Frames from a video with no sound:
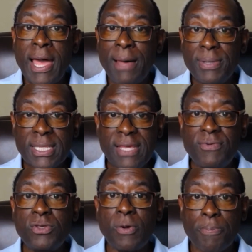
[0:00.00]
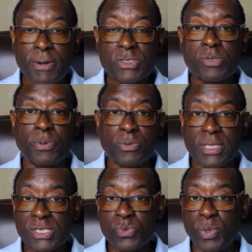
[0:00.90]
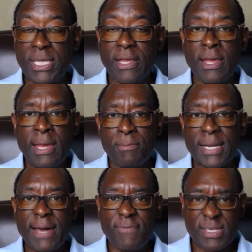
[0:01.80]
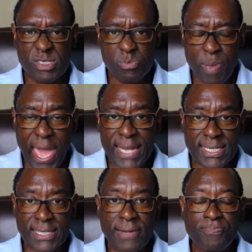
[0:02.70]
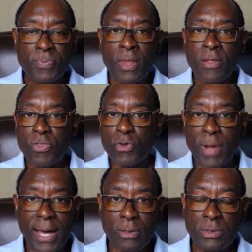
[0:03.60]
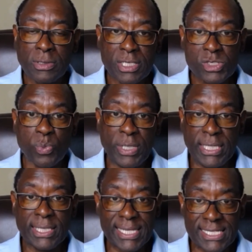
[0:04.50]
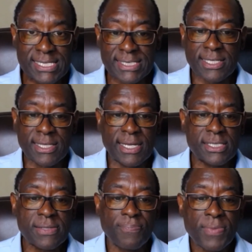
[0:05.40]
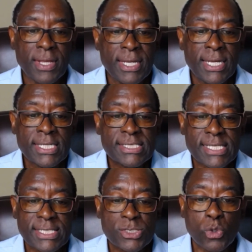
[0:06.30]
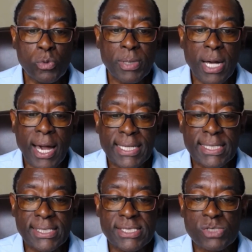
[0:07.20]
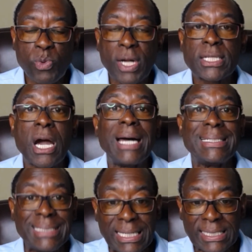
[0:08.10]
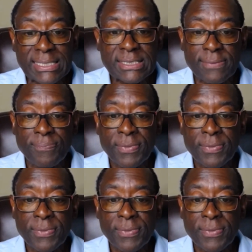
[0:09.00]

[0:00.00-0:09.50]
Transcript: I've been giving you a principle this week, but I've expanded it throughout this week. Listen to this. Since whom God is what God does.